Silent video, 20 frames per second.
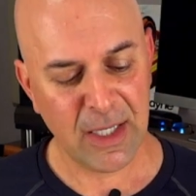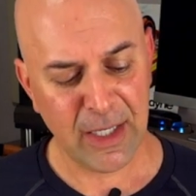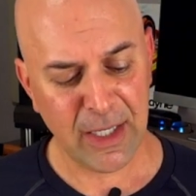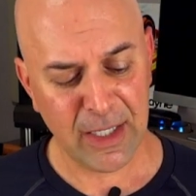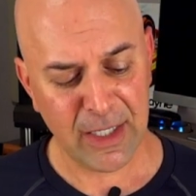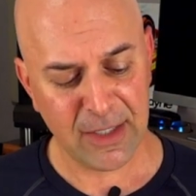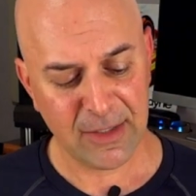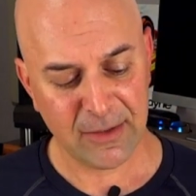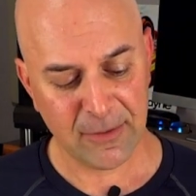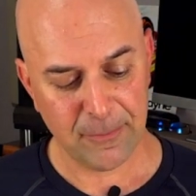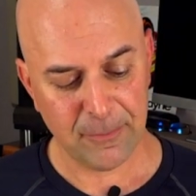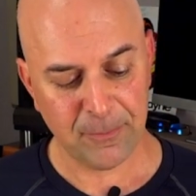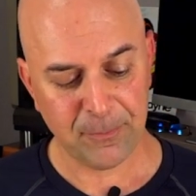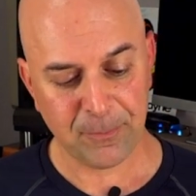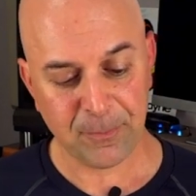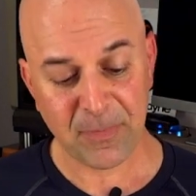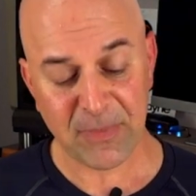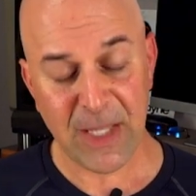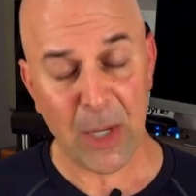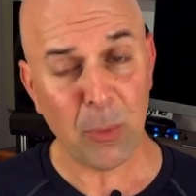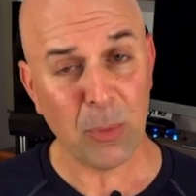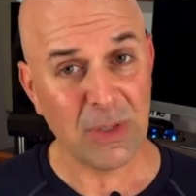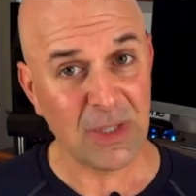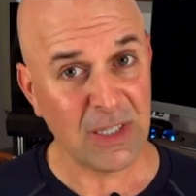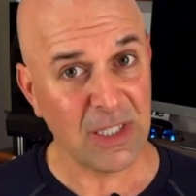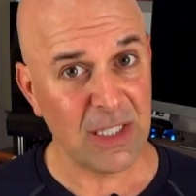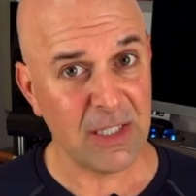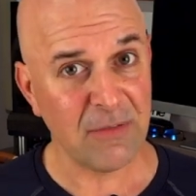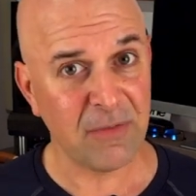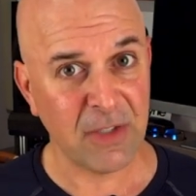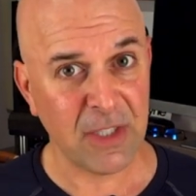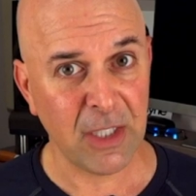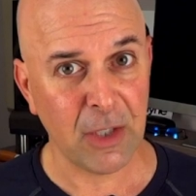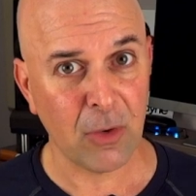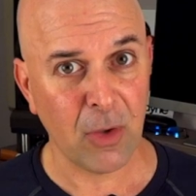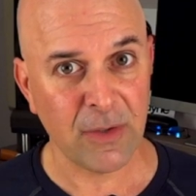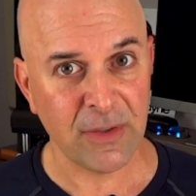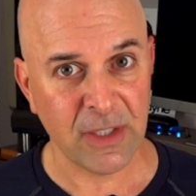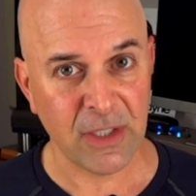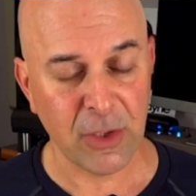And that will live
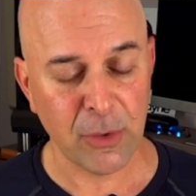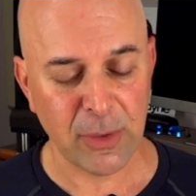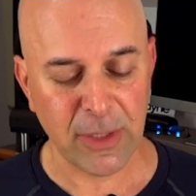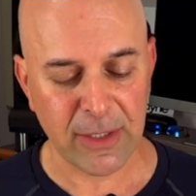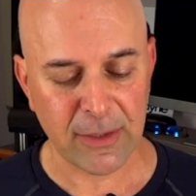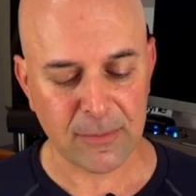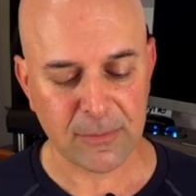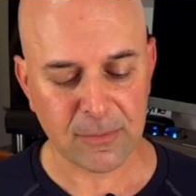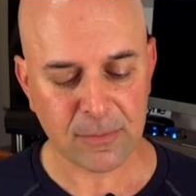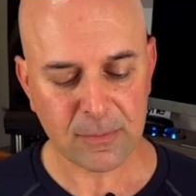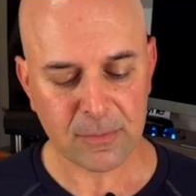here on the unit.